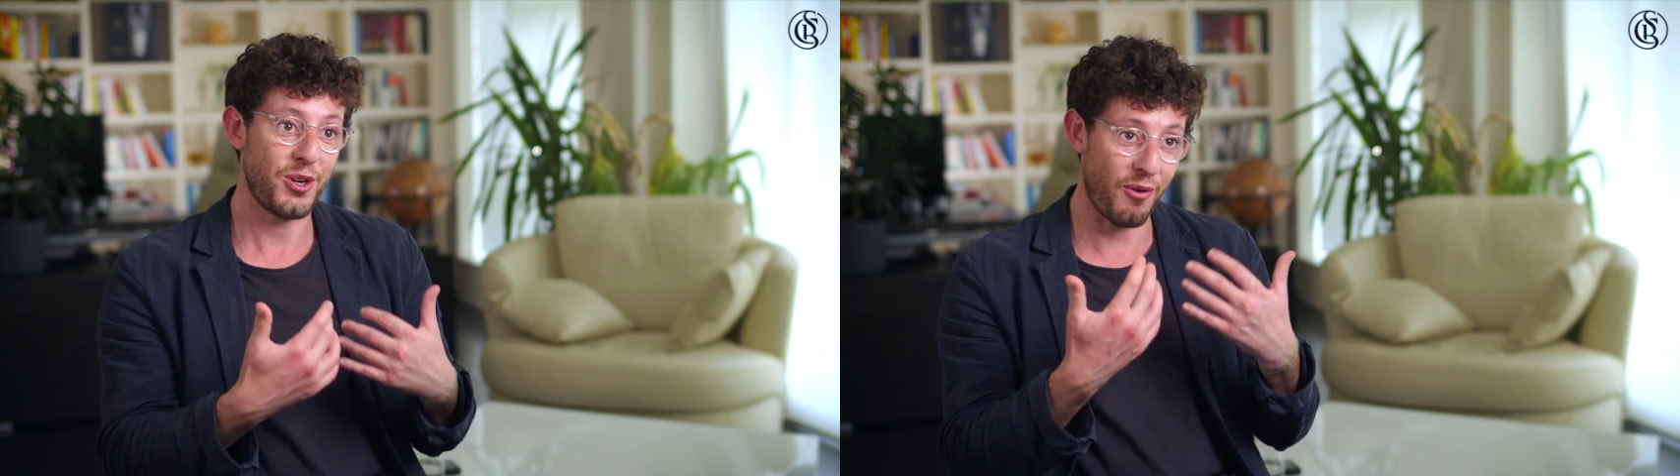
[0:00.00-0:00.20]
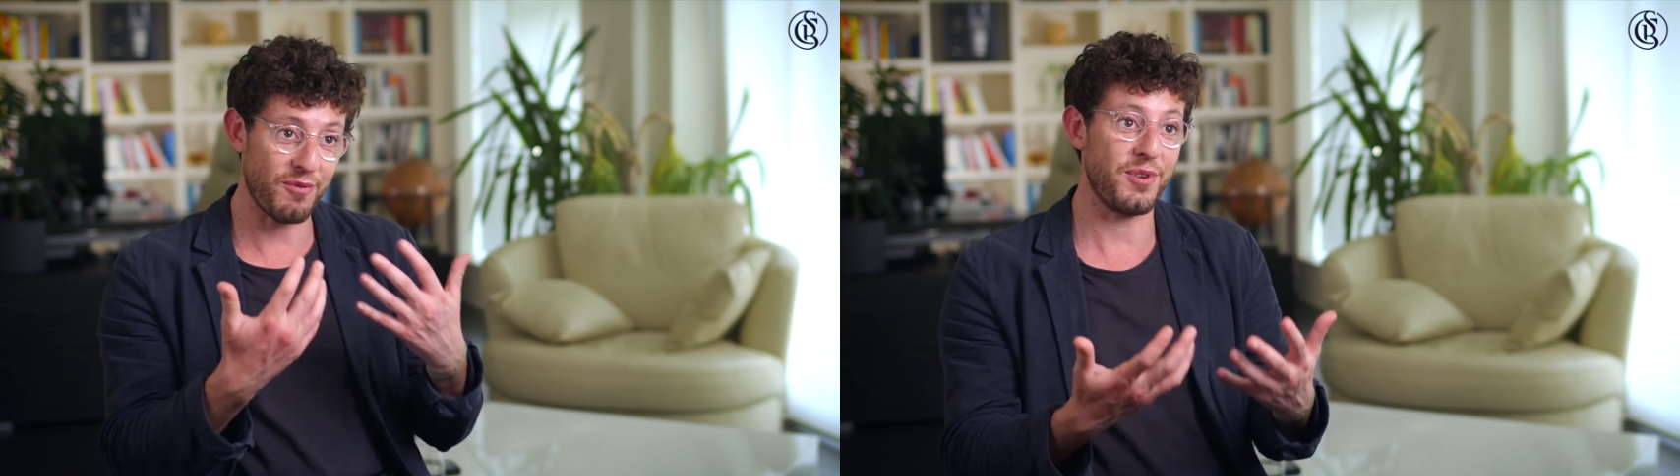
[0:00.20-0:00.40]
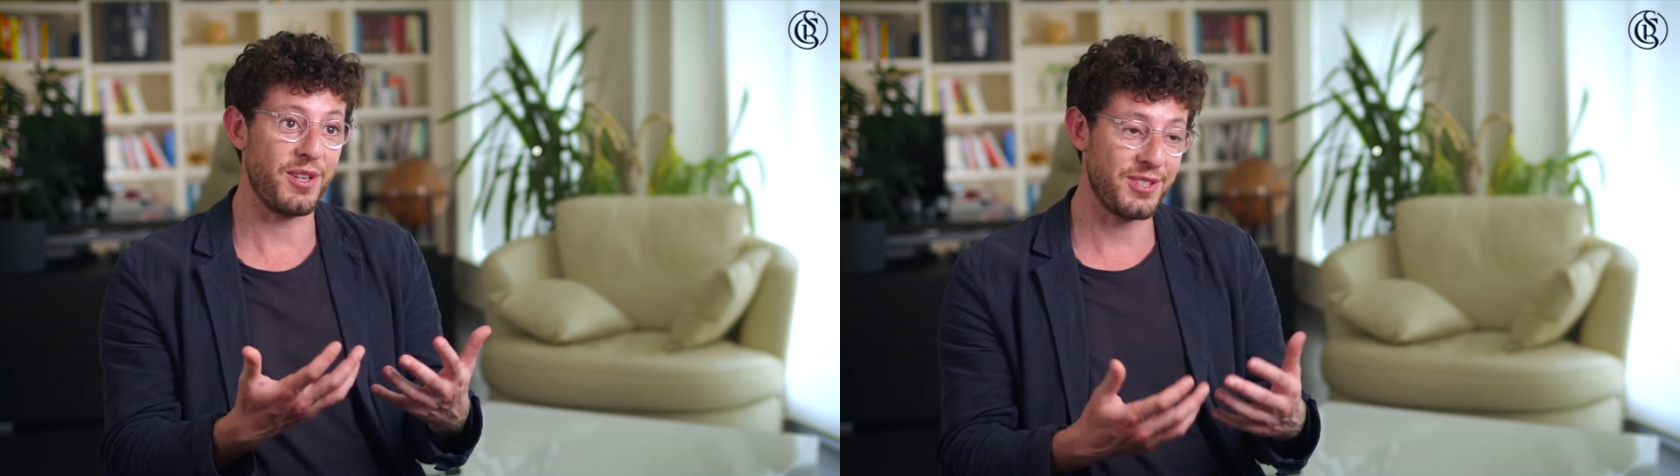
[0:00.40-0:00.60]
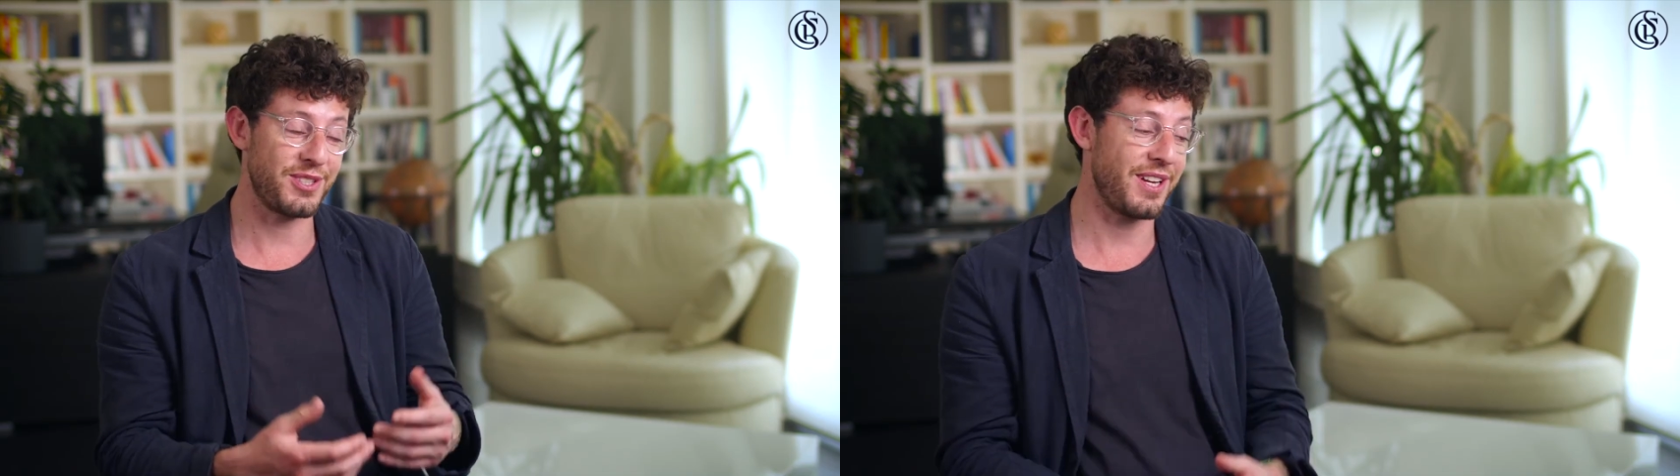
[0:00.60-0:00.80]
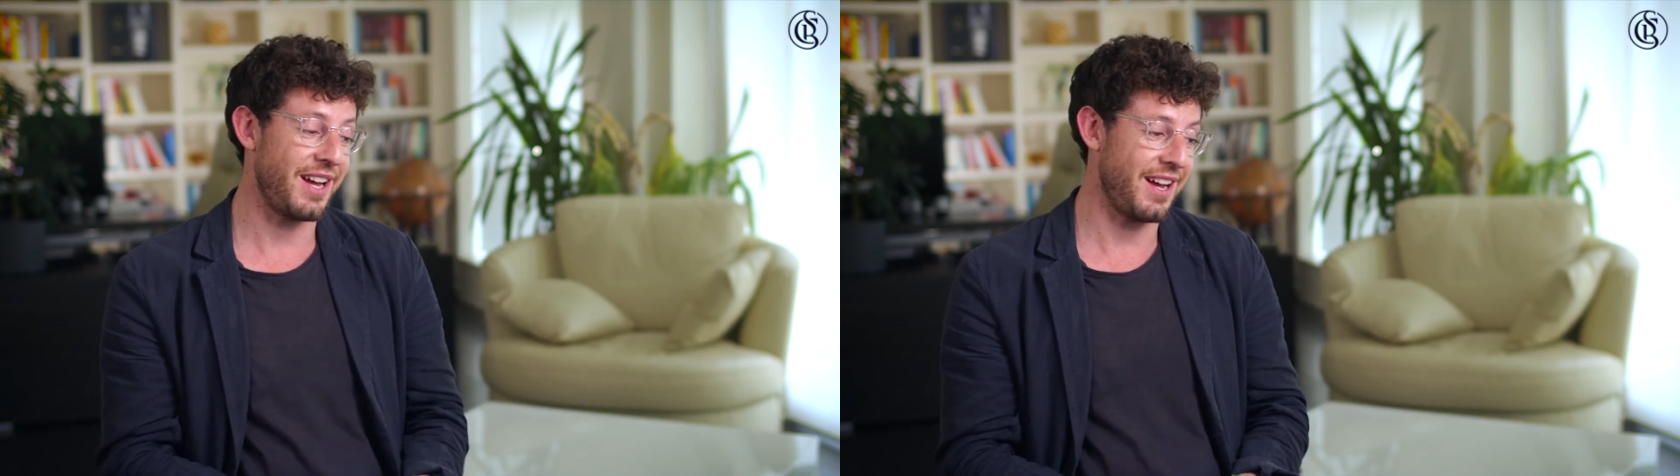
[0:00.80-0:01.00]

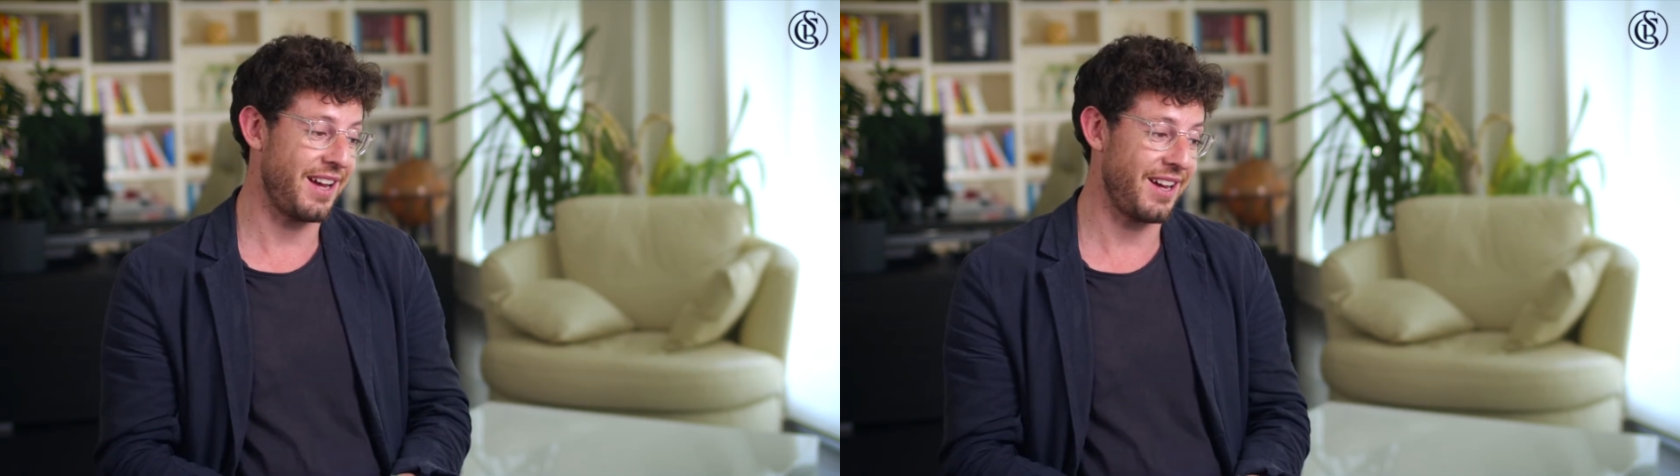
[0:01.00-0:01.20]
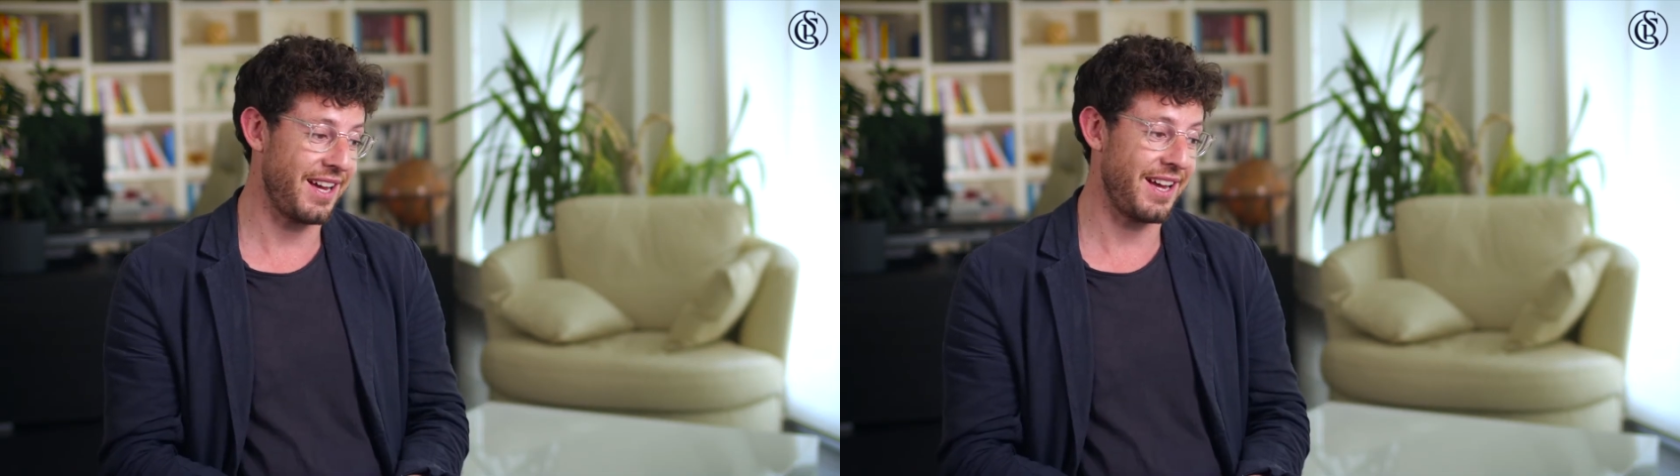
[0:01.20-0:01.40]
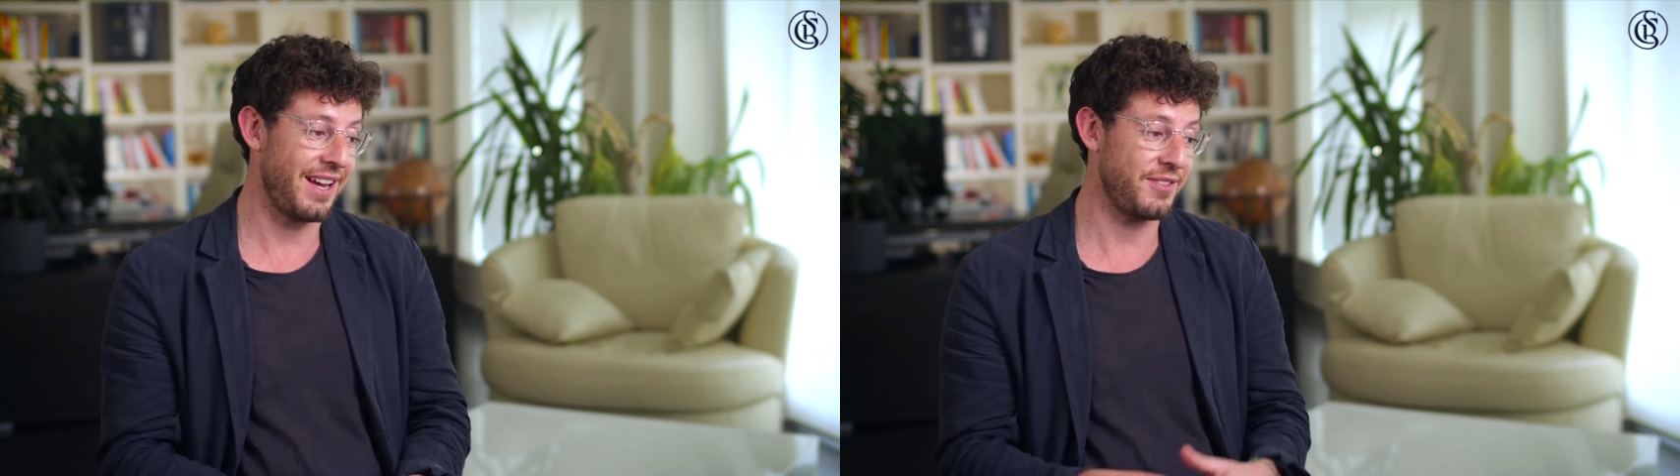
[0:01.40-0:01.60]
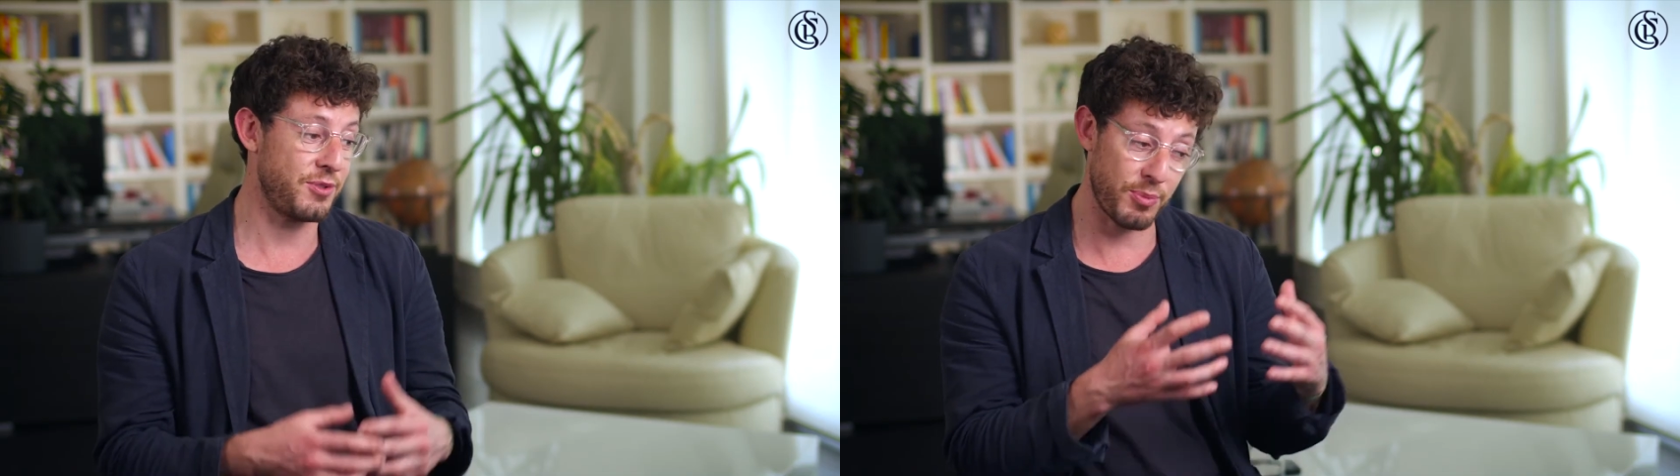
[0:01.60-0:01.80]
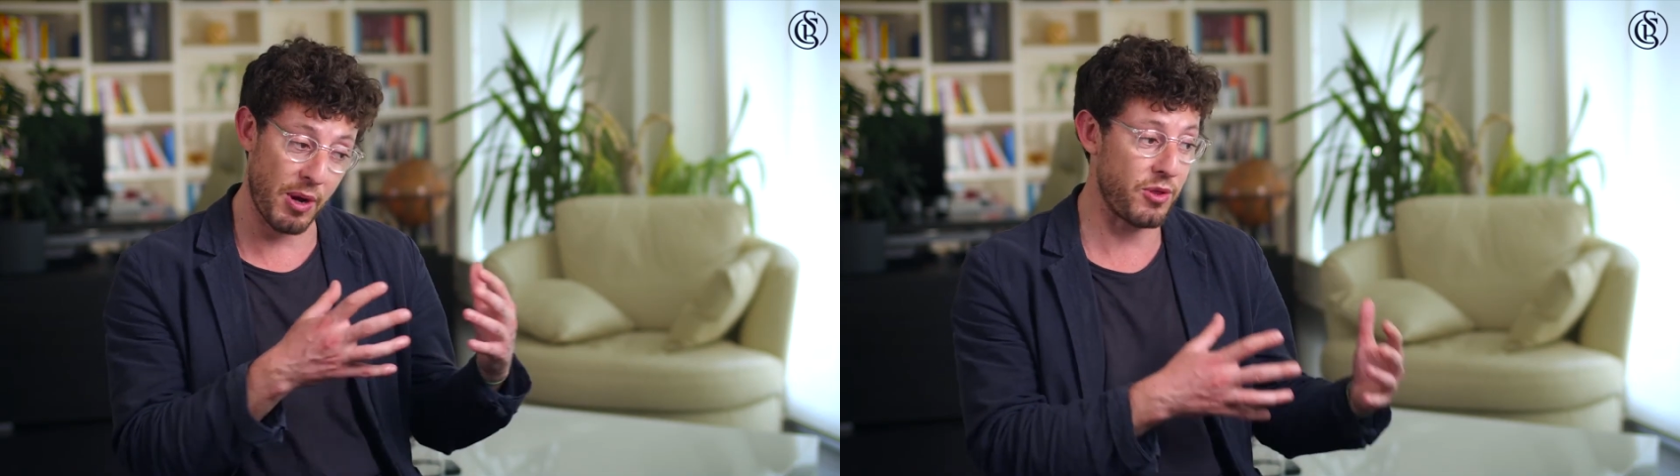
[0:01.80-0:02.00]
confidence
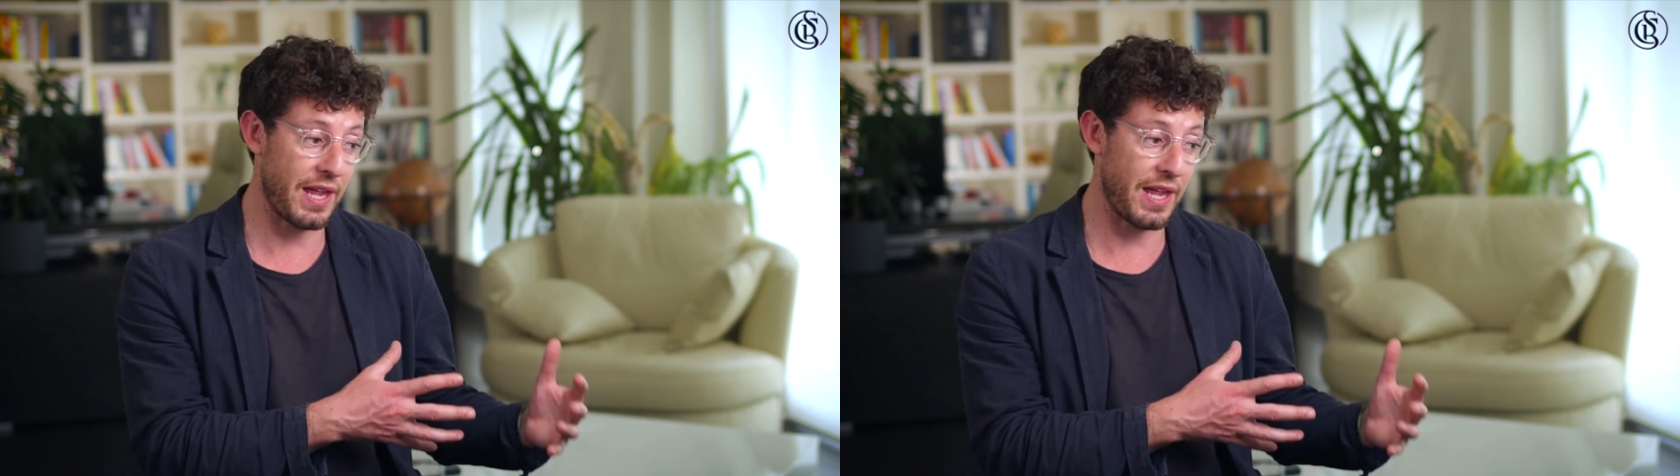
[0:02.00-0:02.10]
to both